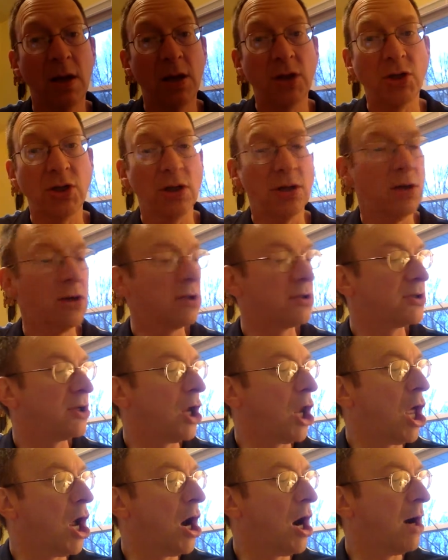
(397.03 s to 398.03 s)
She looked
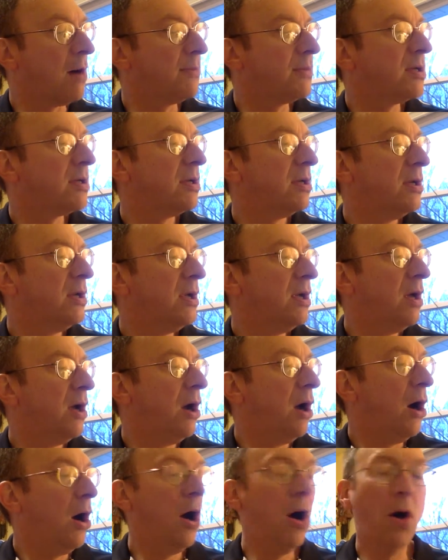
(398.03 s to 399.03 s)
alarmed.
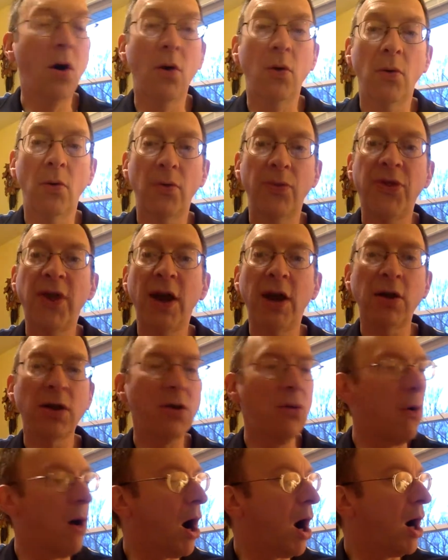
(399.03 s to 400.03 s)
Oh, there
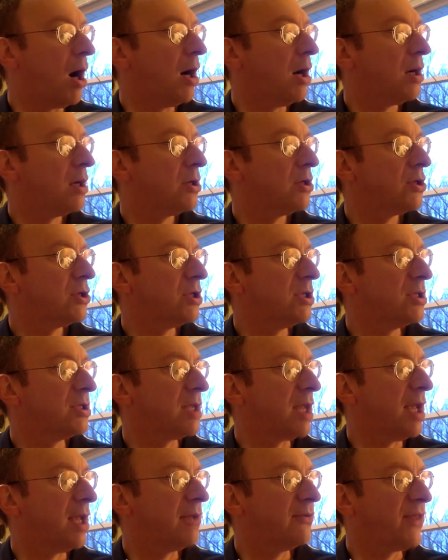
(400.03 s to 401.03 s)
you are, she
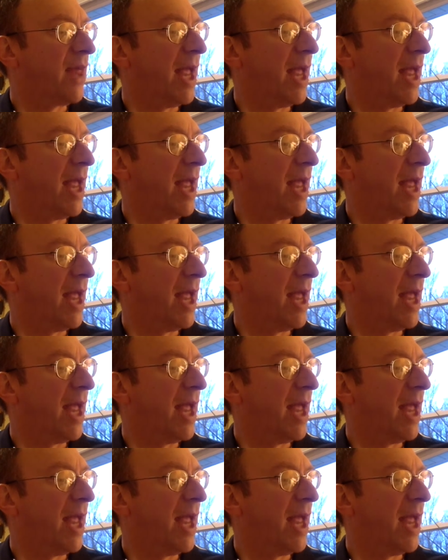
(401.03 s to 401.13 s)
said.